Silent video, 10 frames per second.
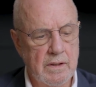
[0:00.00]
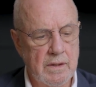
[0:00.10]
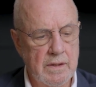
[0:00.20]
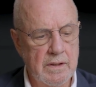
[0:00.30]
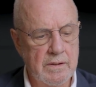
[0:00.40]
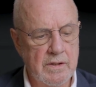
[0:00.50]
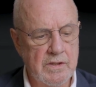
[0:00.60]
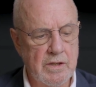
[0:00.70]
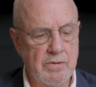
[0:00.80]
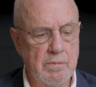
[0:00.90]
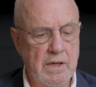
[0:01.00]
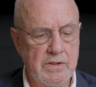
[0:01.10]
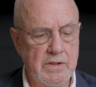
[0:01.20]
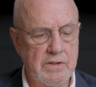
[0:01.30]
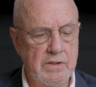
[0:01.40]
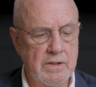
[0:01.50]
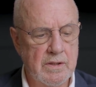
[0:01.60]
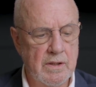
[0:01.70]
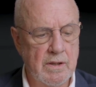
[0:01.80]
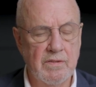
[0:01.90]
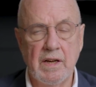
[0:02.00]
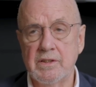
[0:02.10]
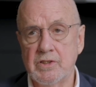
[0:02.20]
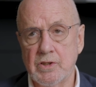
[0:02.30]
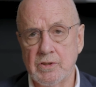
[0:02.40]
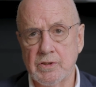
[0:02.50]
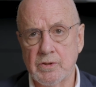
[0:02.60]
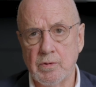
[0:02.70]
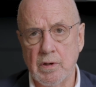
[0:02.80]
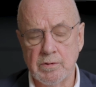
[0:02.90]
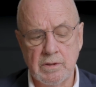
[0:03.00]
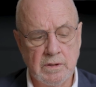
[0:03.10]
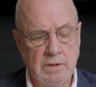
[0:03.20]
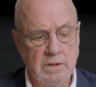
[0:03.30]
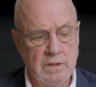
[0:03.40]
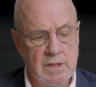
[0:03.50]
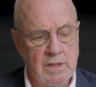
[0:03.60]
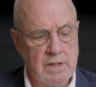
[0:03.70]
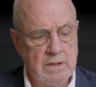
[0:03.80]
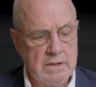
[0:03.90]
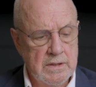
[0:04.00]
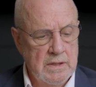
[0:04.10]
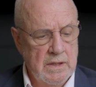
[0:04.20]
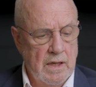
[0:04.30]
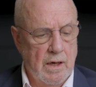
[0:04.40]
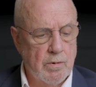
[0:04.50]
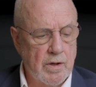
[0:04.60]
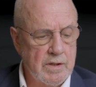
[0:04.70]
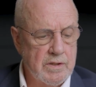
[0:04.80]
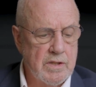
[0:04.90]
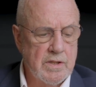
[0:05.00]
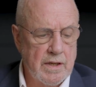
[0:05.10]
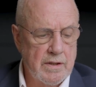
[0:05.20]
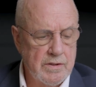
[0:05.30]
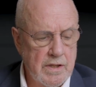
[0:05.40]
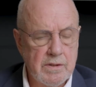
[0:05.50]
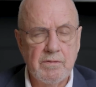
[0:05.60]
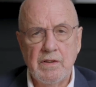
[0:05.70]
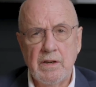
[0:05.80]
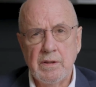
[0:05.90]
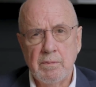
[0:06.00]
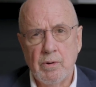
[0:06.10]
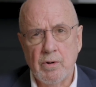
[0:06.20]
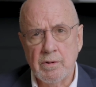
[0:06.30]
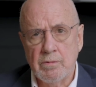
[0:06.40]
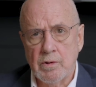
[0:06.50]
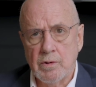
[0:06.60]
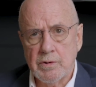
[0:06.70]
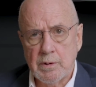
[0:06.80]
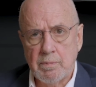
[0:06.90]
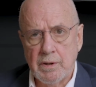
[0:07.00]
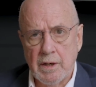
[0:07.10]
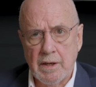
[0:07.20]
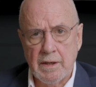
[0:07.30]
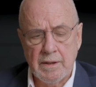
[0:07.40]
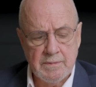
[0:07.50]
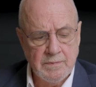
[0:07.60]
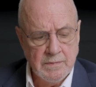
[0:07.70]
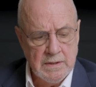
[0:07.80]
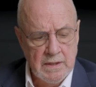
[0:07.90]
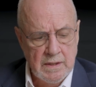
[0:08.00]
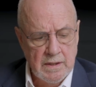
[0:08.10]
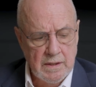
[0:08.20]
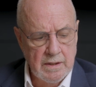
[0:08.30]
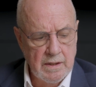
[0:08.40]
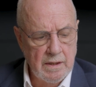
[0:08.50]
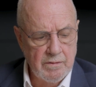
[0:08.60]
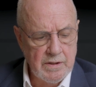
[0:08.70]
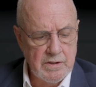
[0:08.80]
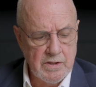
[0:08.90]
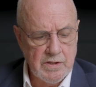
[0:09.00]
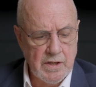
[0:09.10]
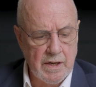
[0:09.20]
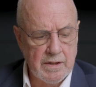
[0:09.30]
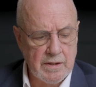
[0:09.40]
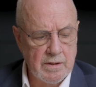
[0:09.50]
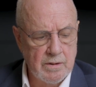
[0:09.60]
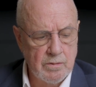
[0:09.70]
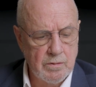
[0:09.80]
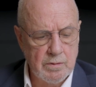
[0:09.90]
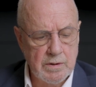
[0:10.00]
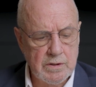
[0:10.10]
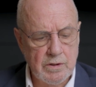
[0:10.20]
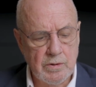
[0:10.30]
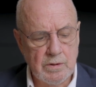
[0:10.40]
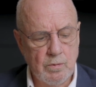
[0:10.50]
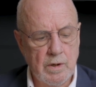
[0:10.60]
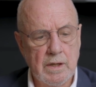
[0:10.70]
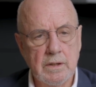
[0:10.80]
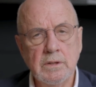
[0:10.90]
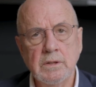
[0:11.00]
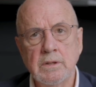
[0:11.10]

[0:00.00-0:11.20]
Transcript: in the central message of that Churchill quote. Our work as designers has a very important role to play in every society. When we do it well,